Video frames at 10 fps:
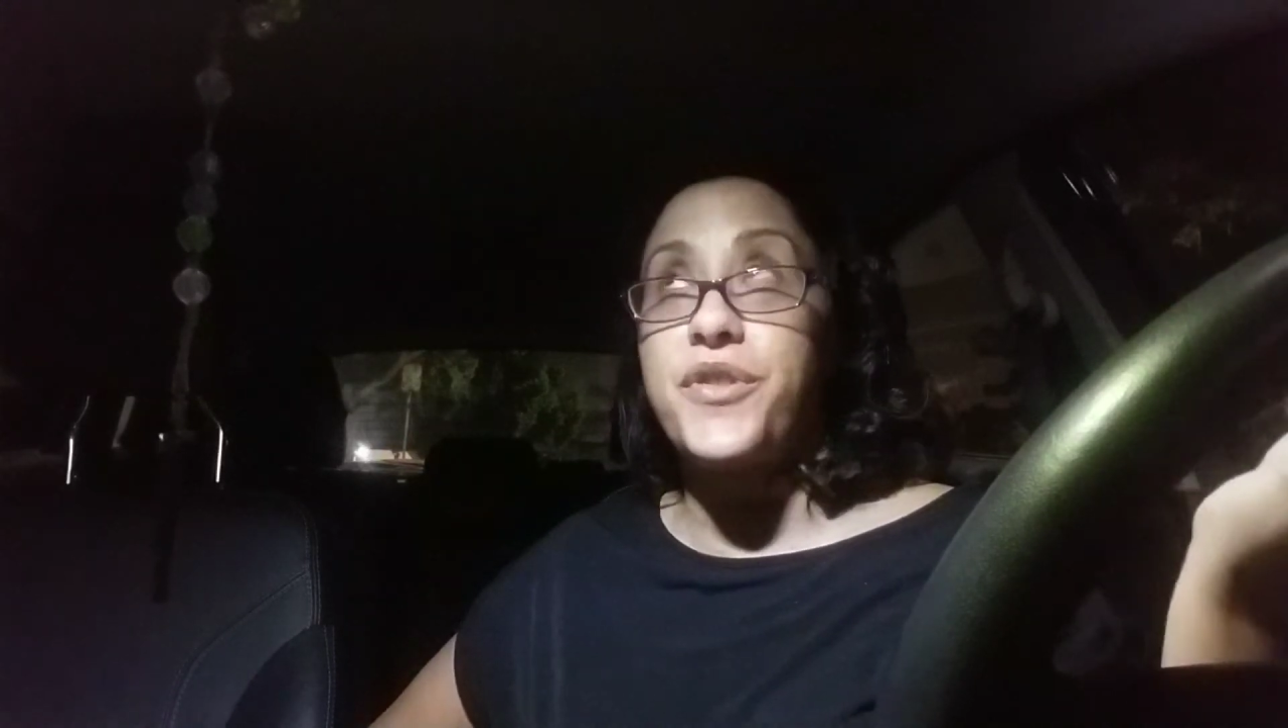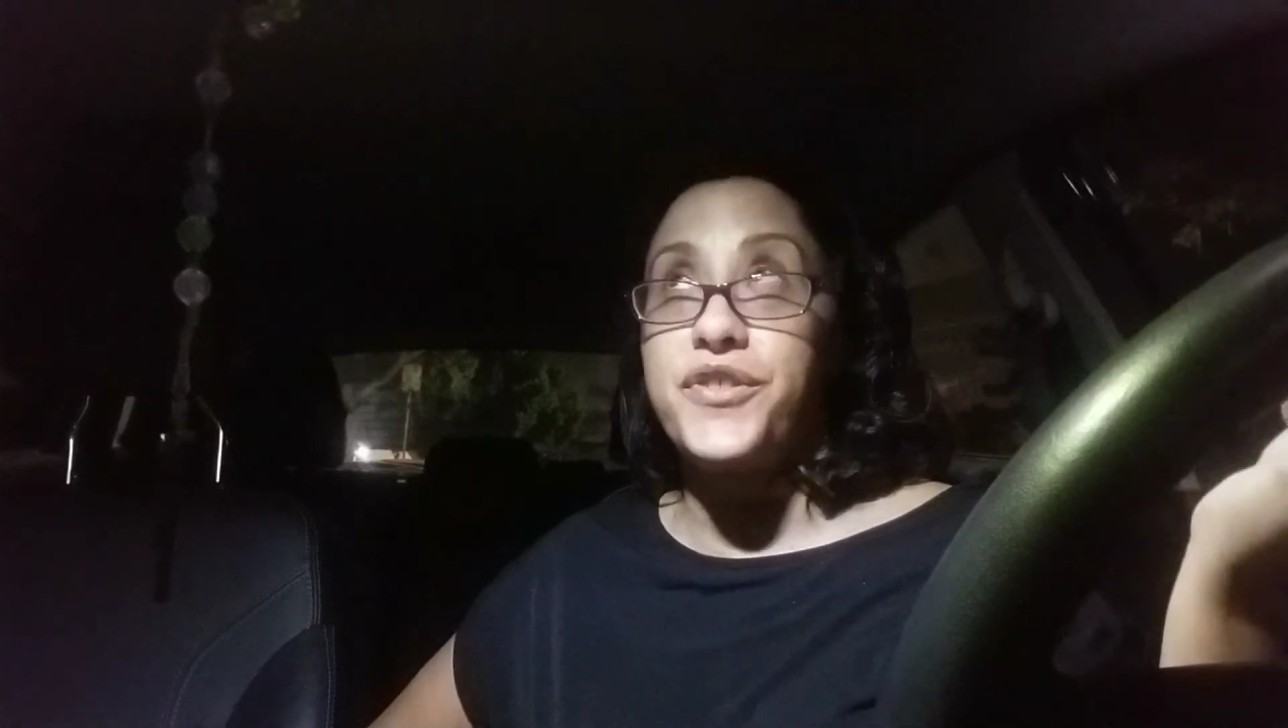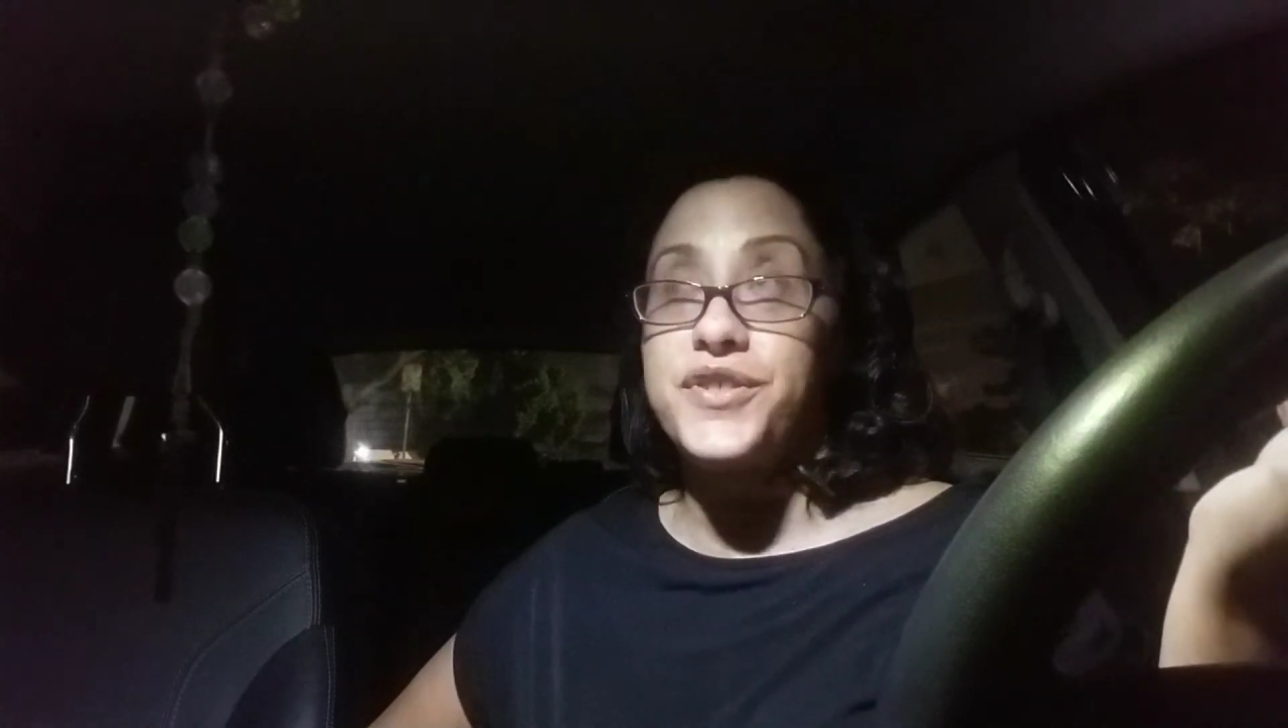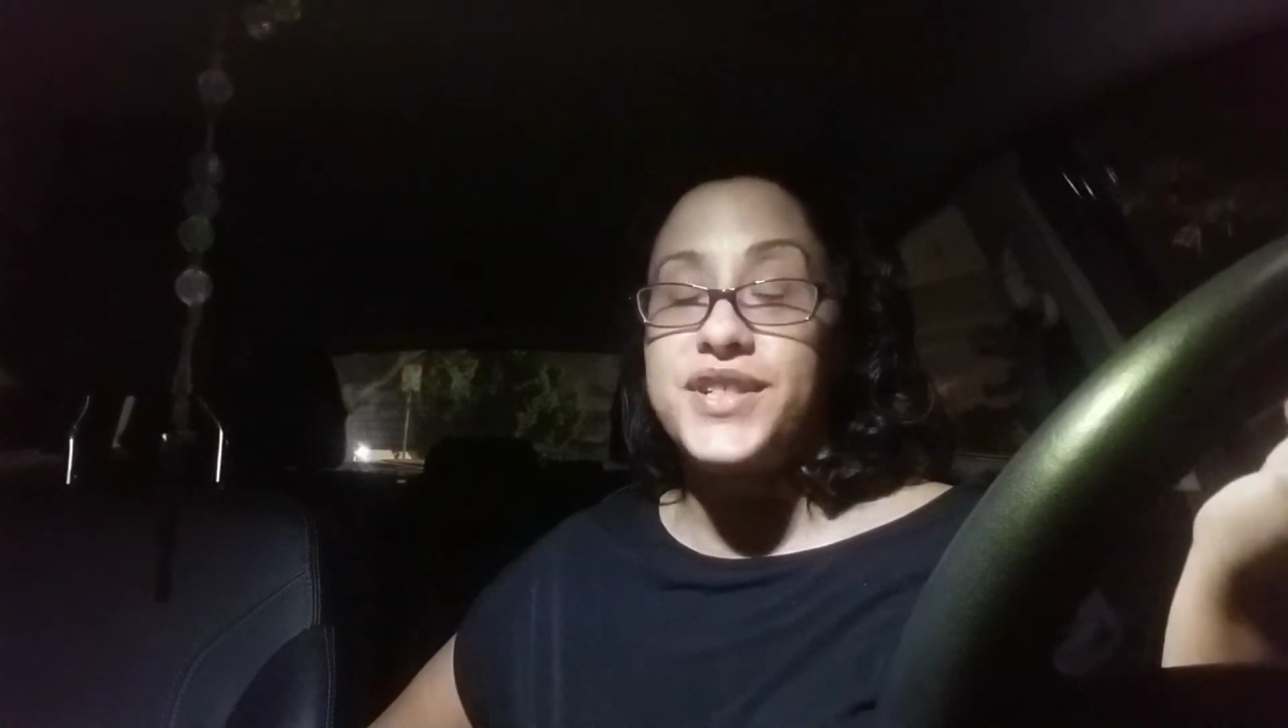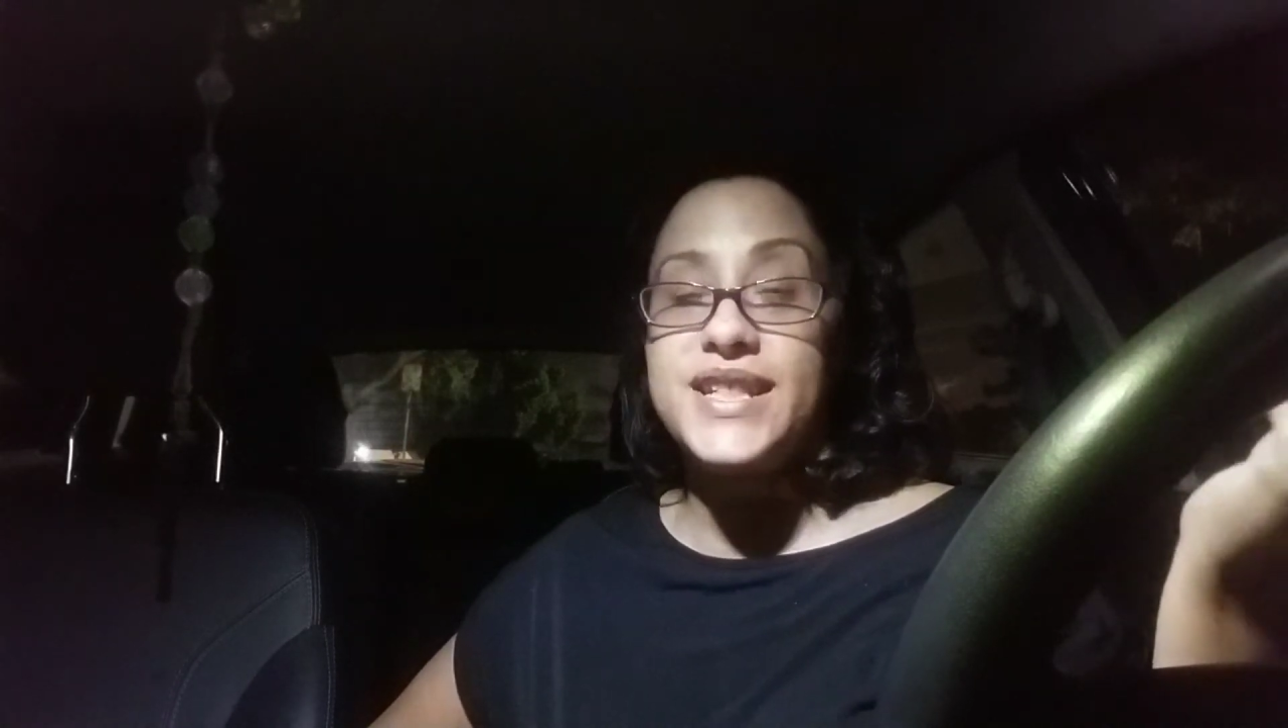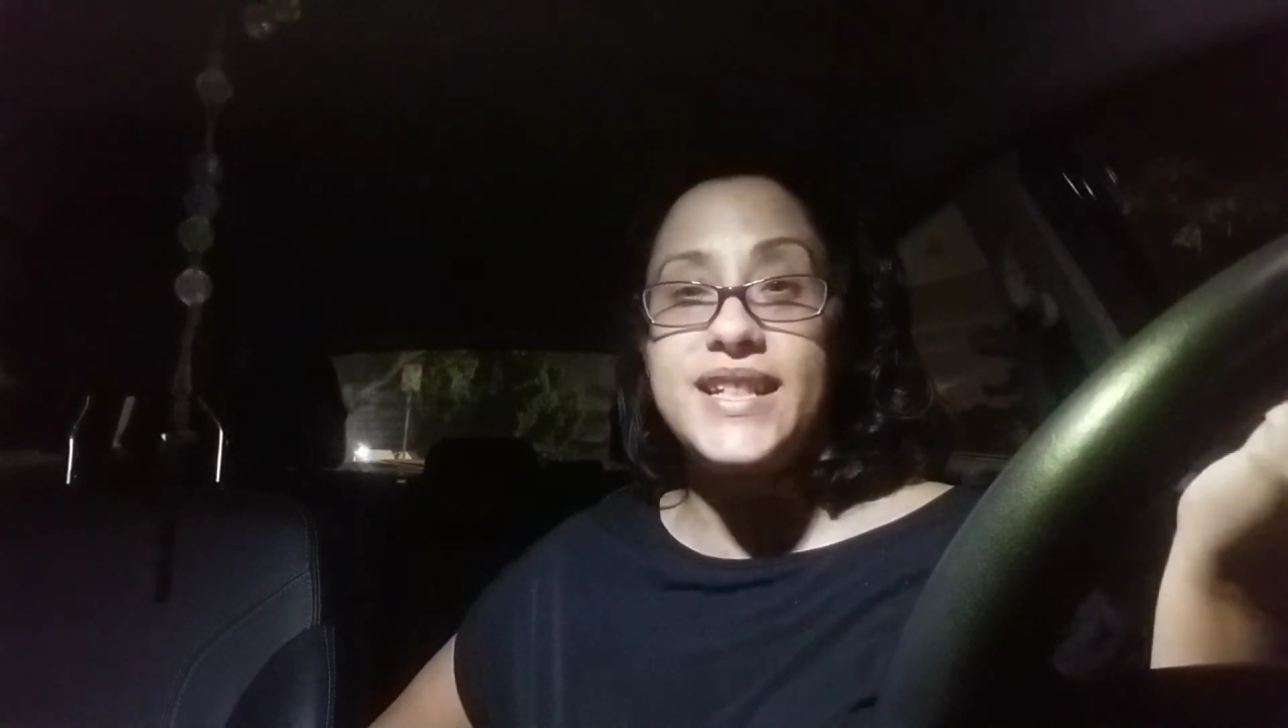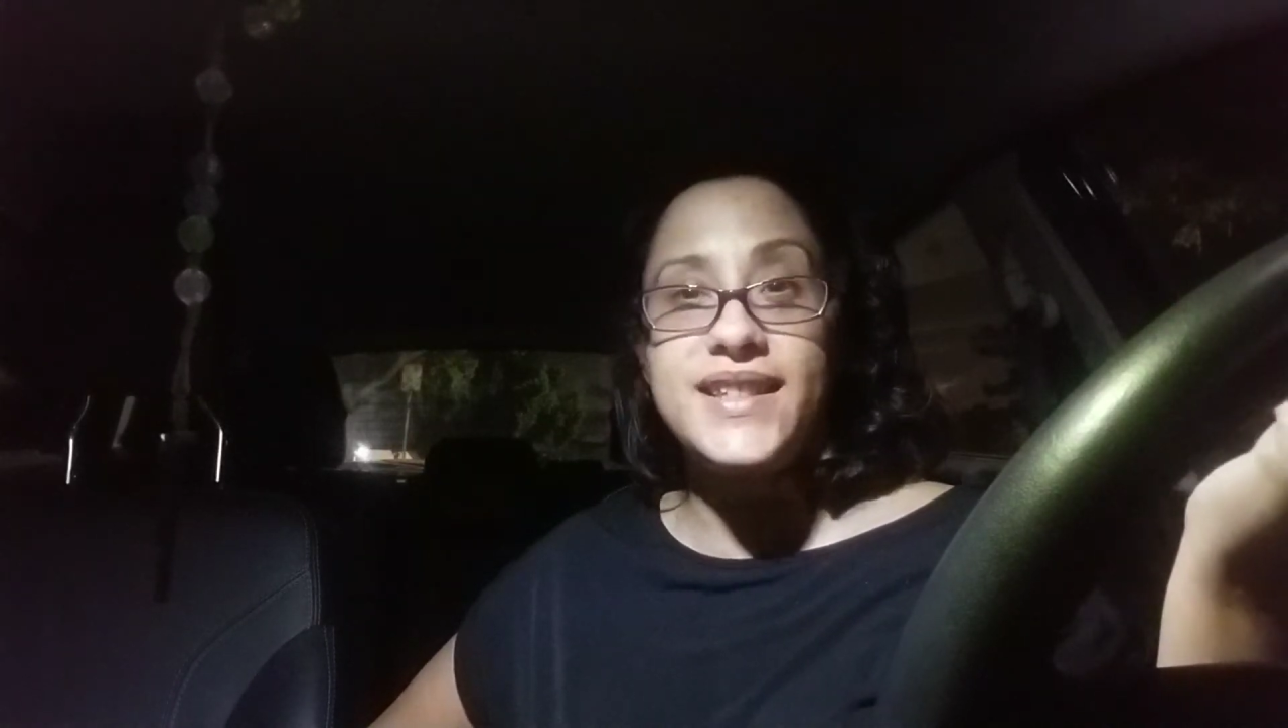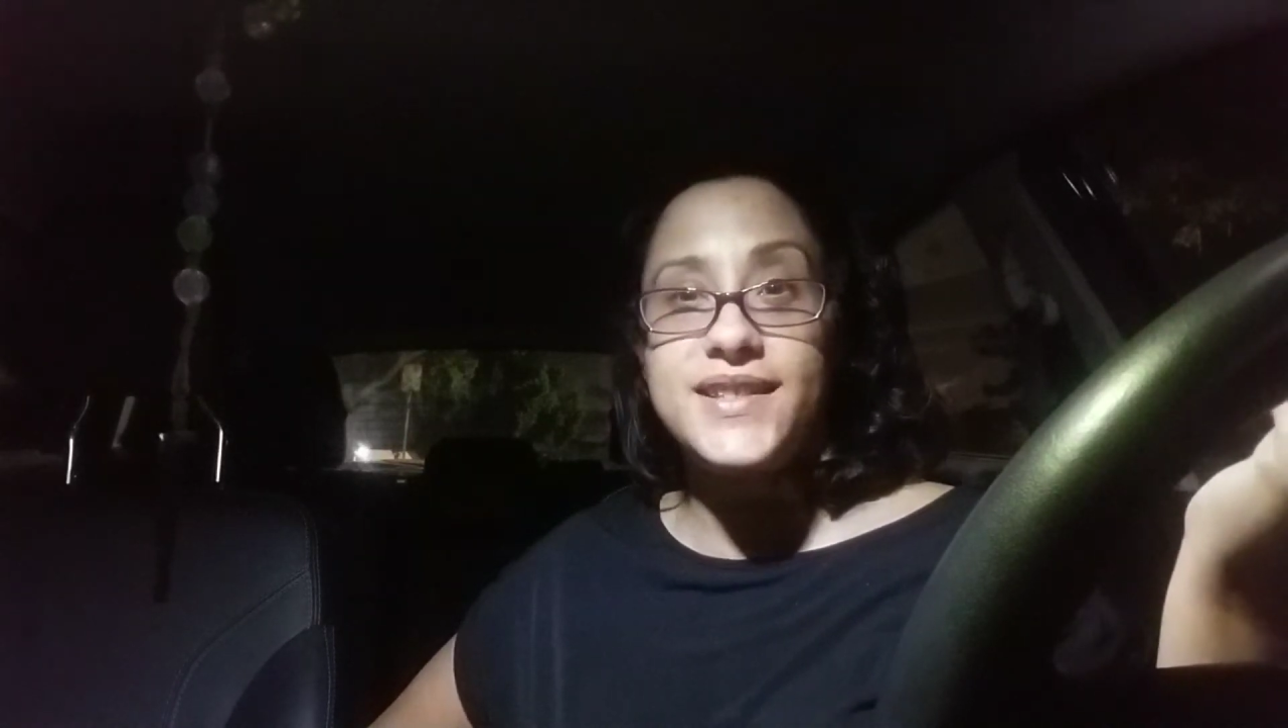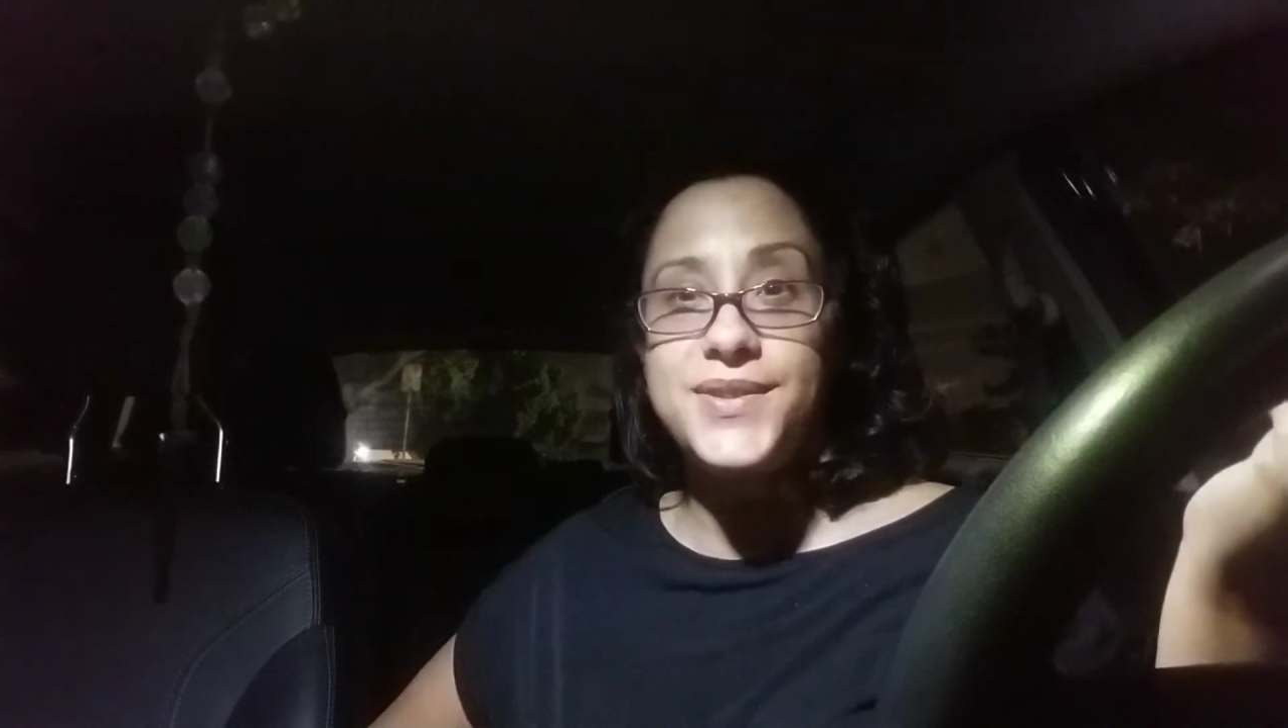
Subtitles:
13th,